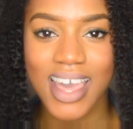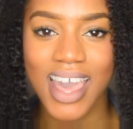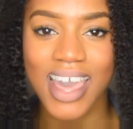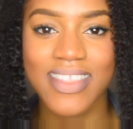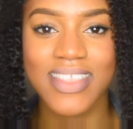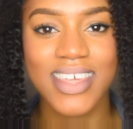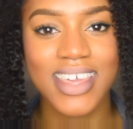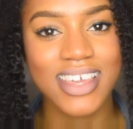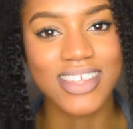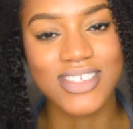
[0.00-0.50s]
I
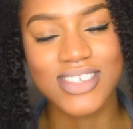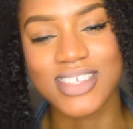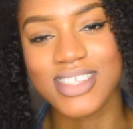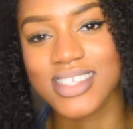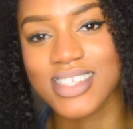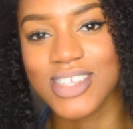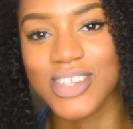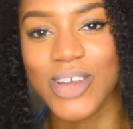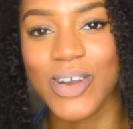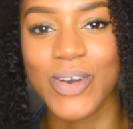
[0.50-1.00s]
think it
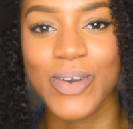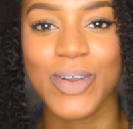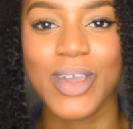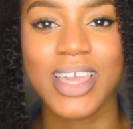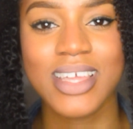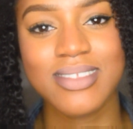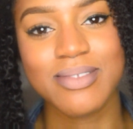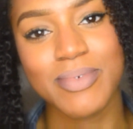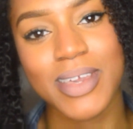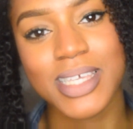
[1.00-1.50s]
just, you know,
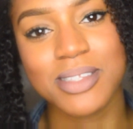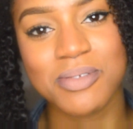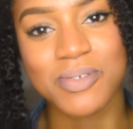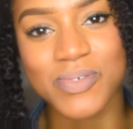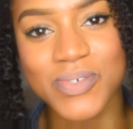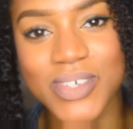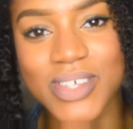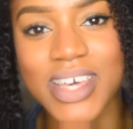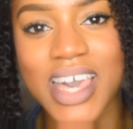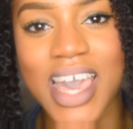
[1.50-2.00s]
it makes it feel